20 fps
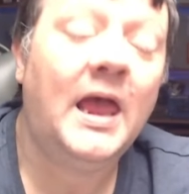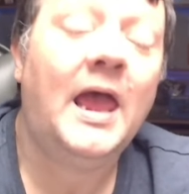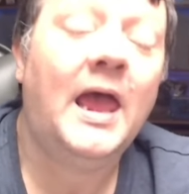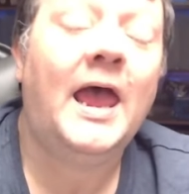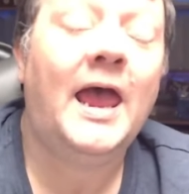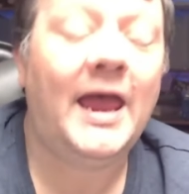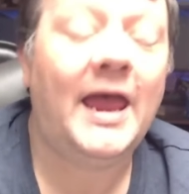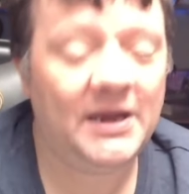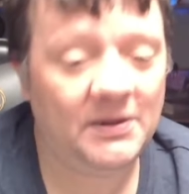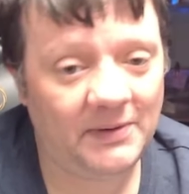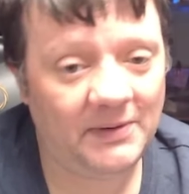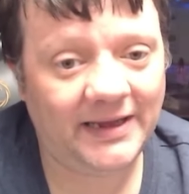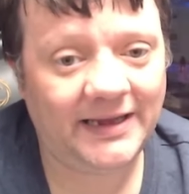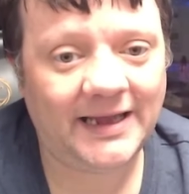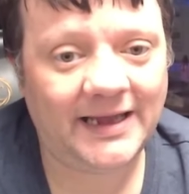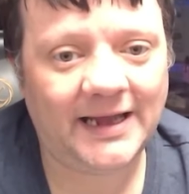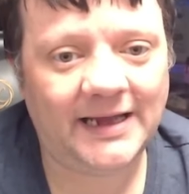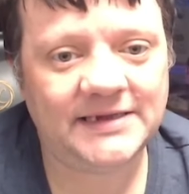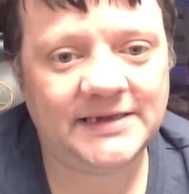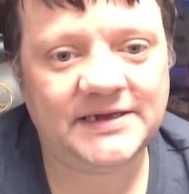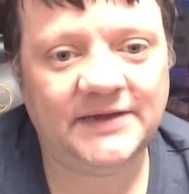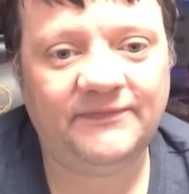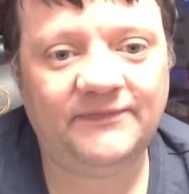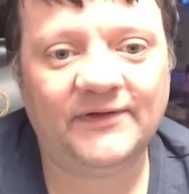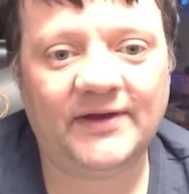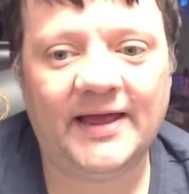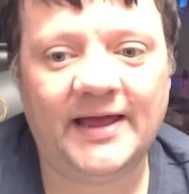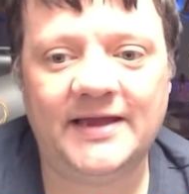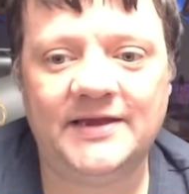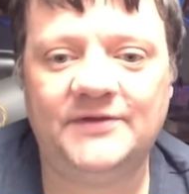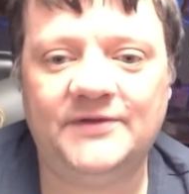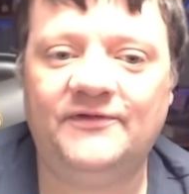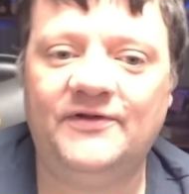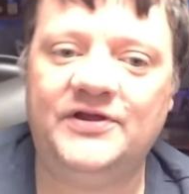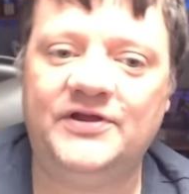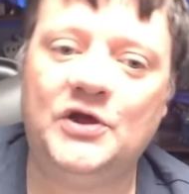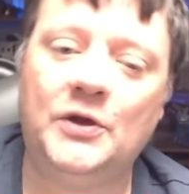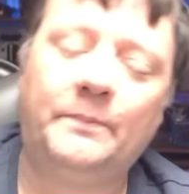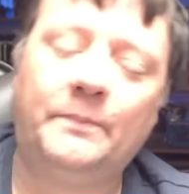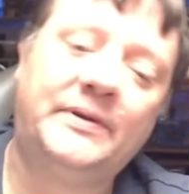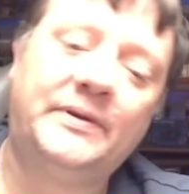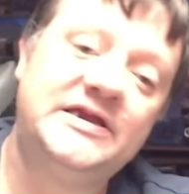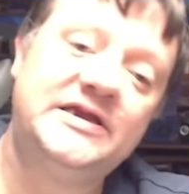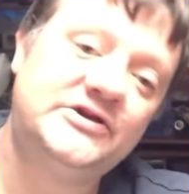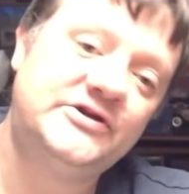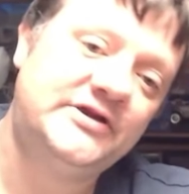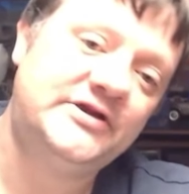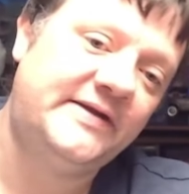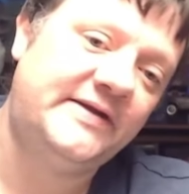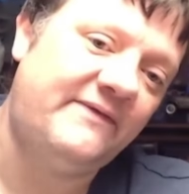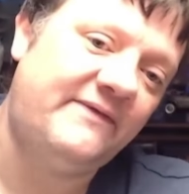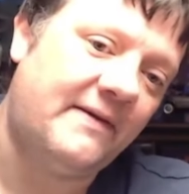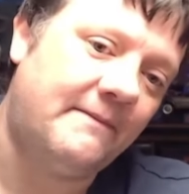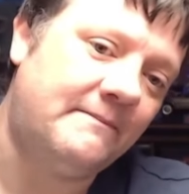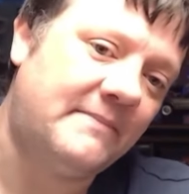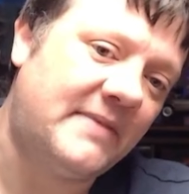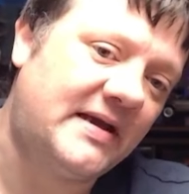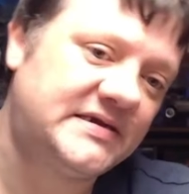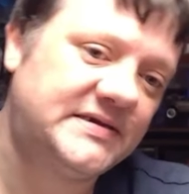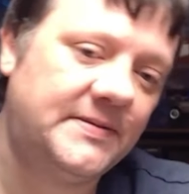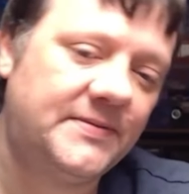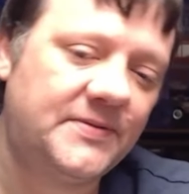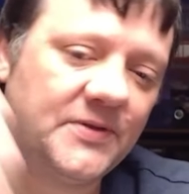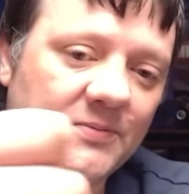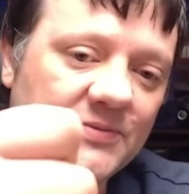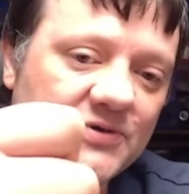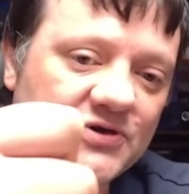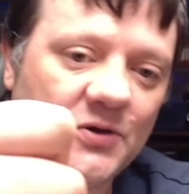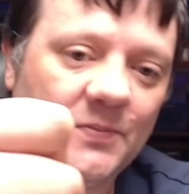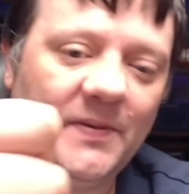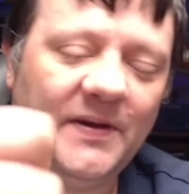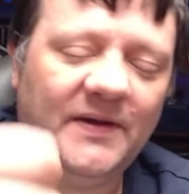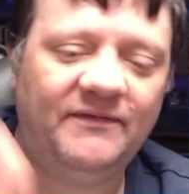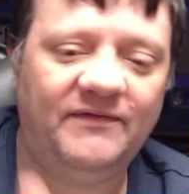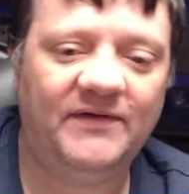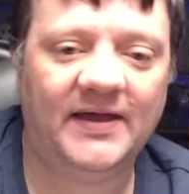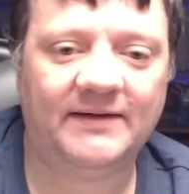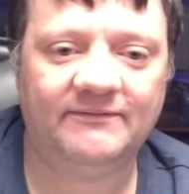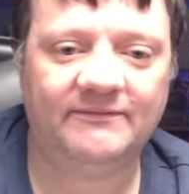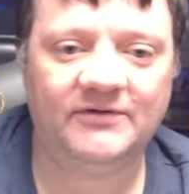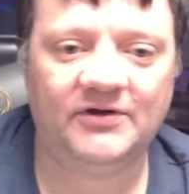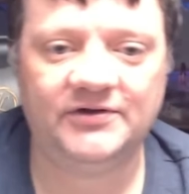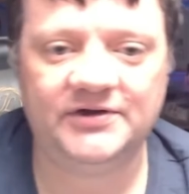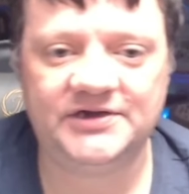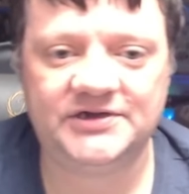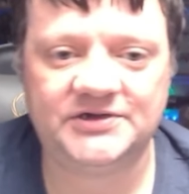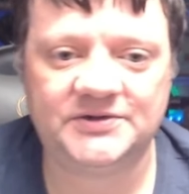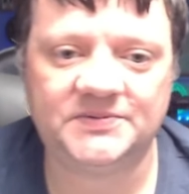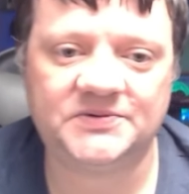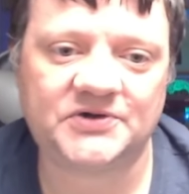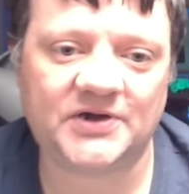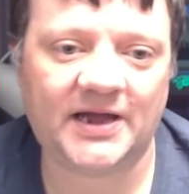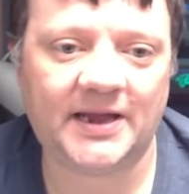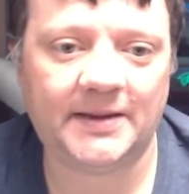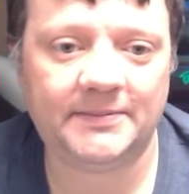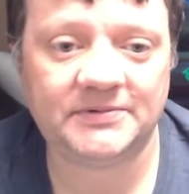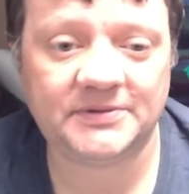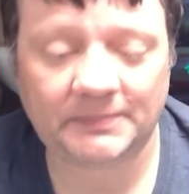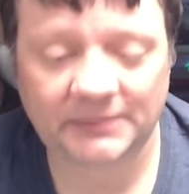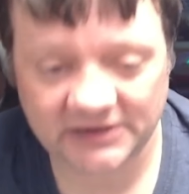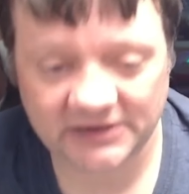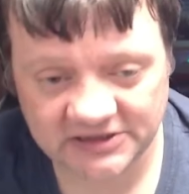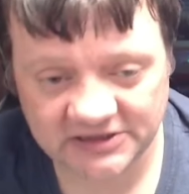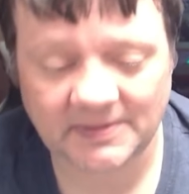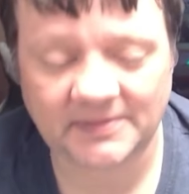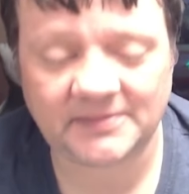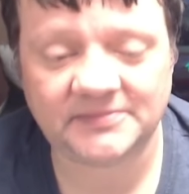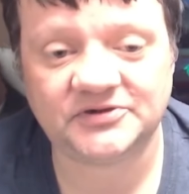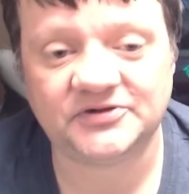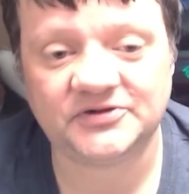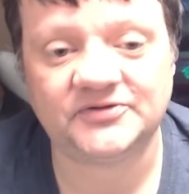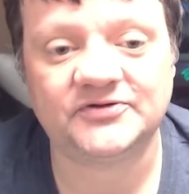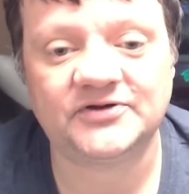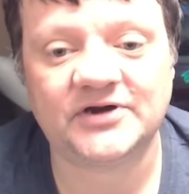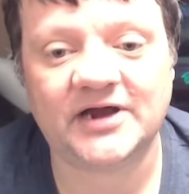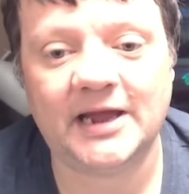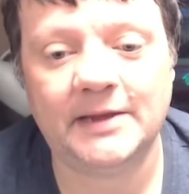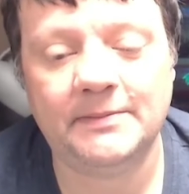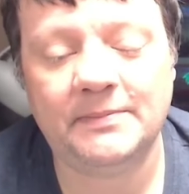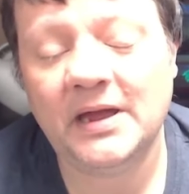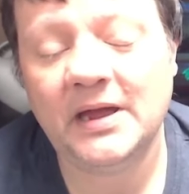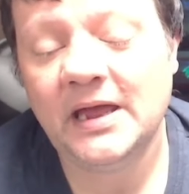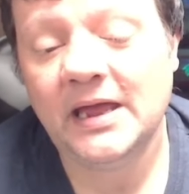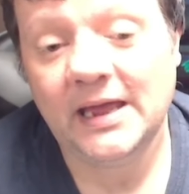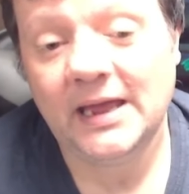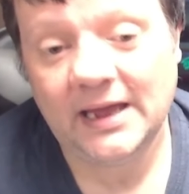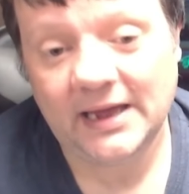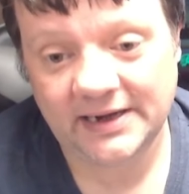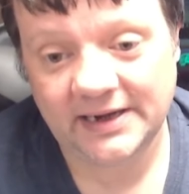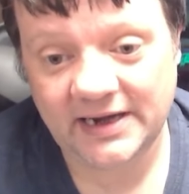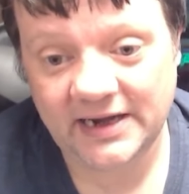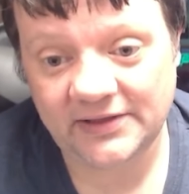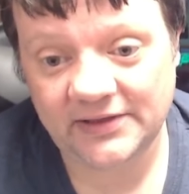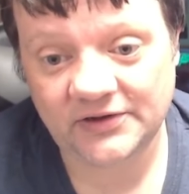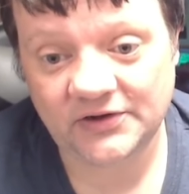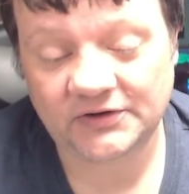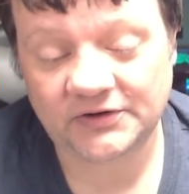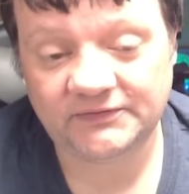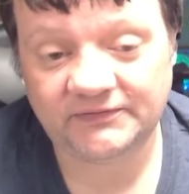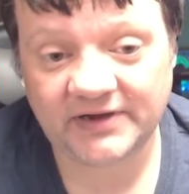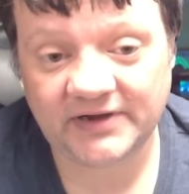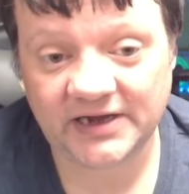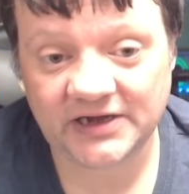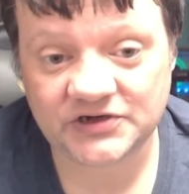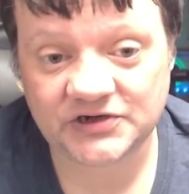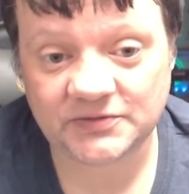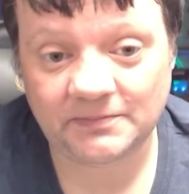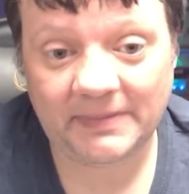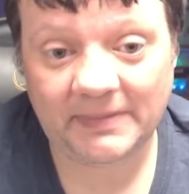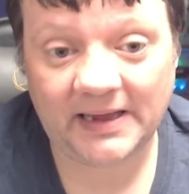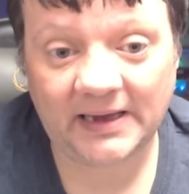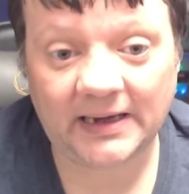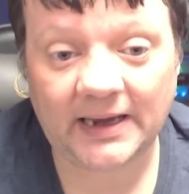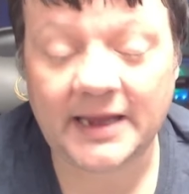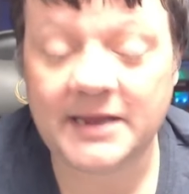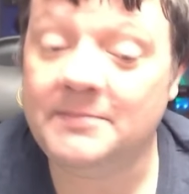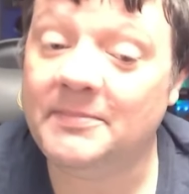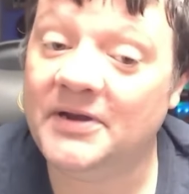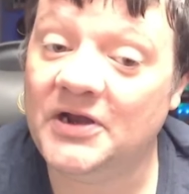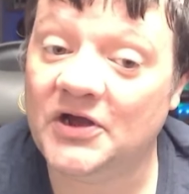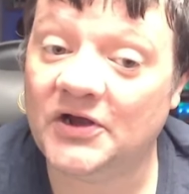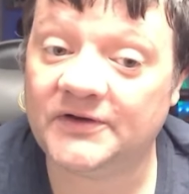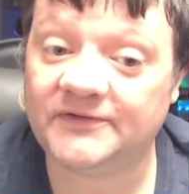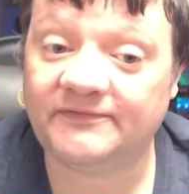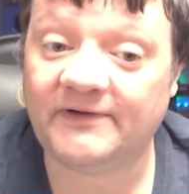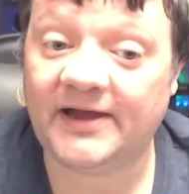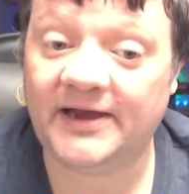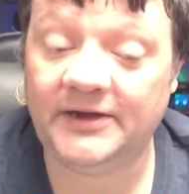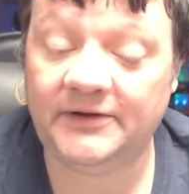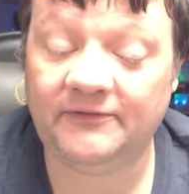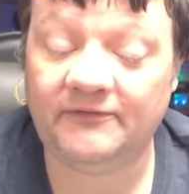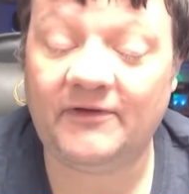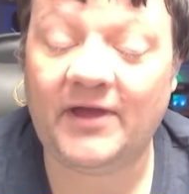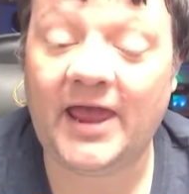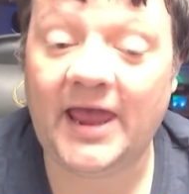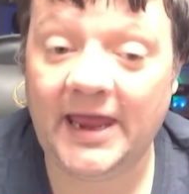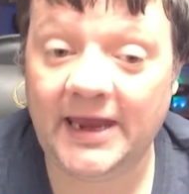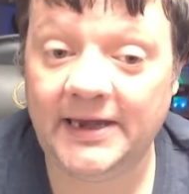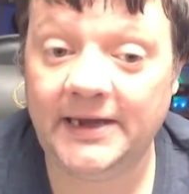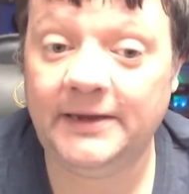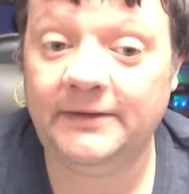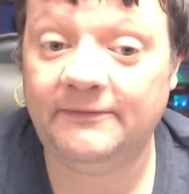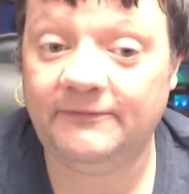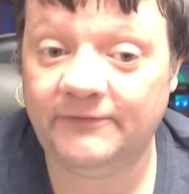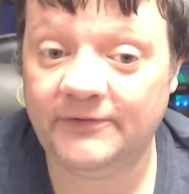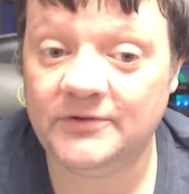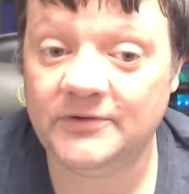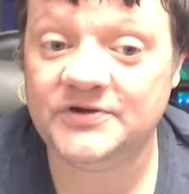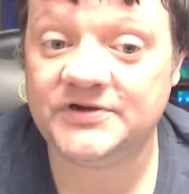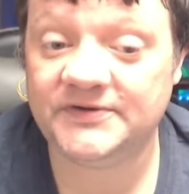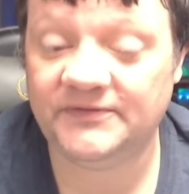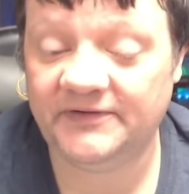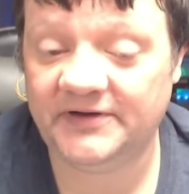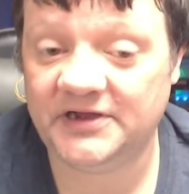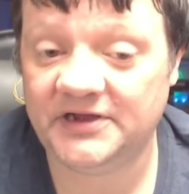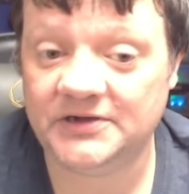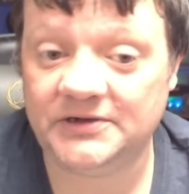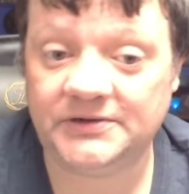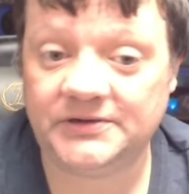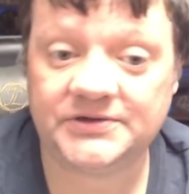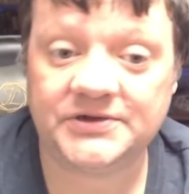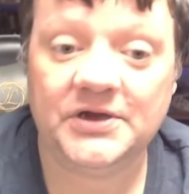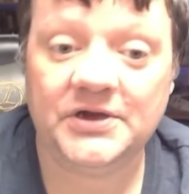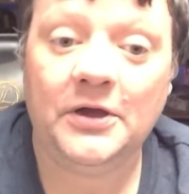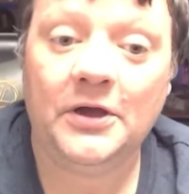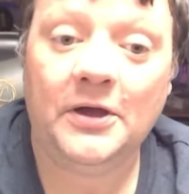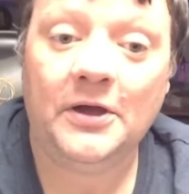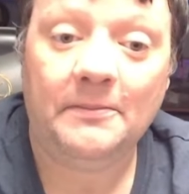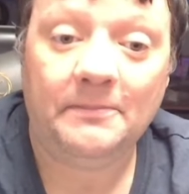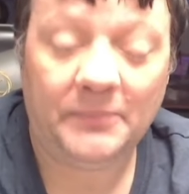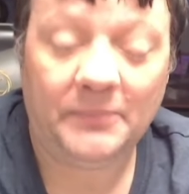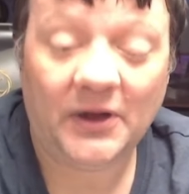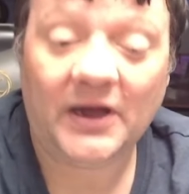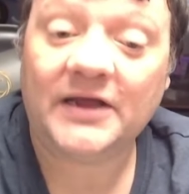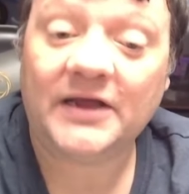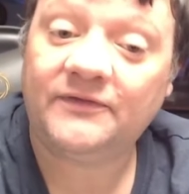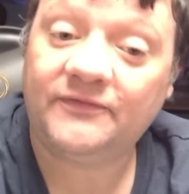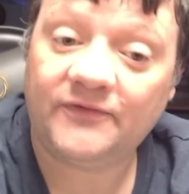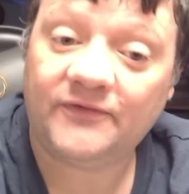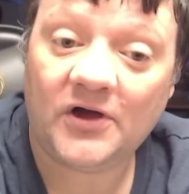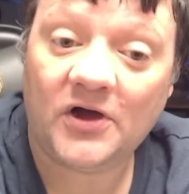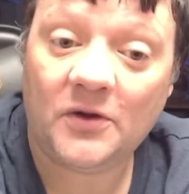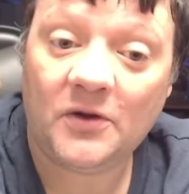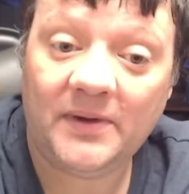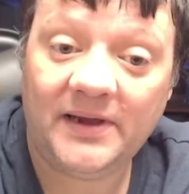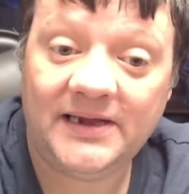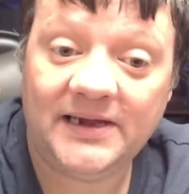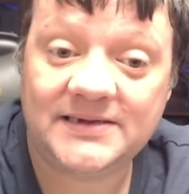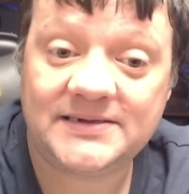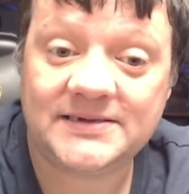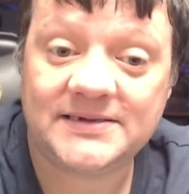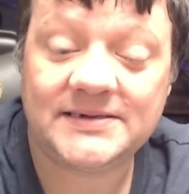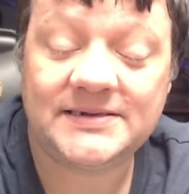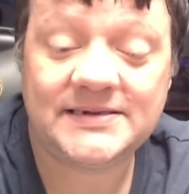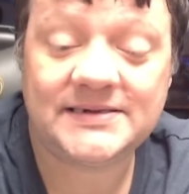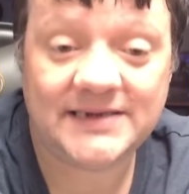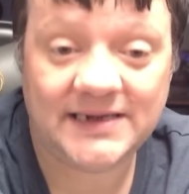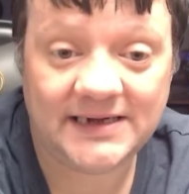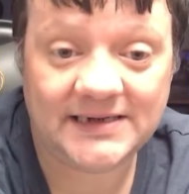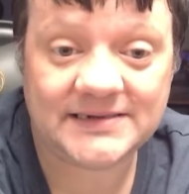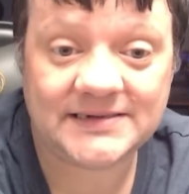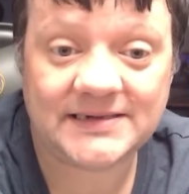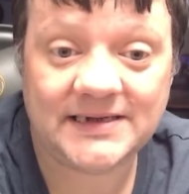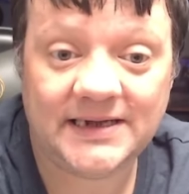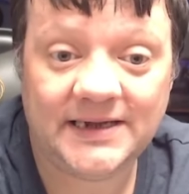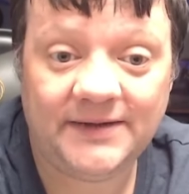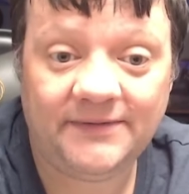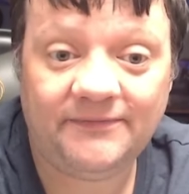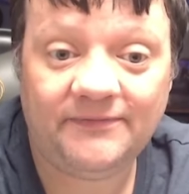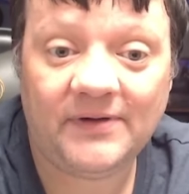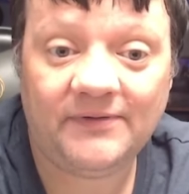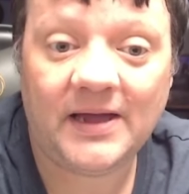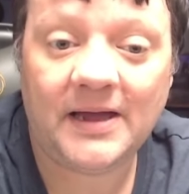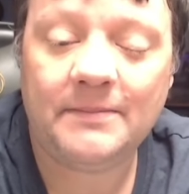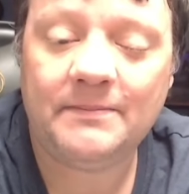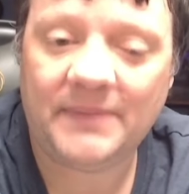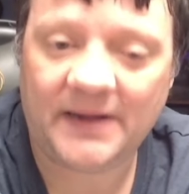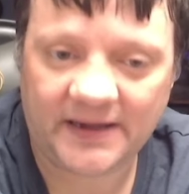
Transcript: Anyway, guys, if you like this video, please could you give it a massive thumbs up. If you haven't already subscribed, please man subscribe and hit the notification bell and you'll be notified of any future videos. But as for always, stay safe and bye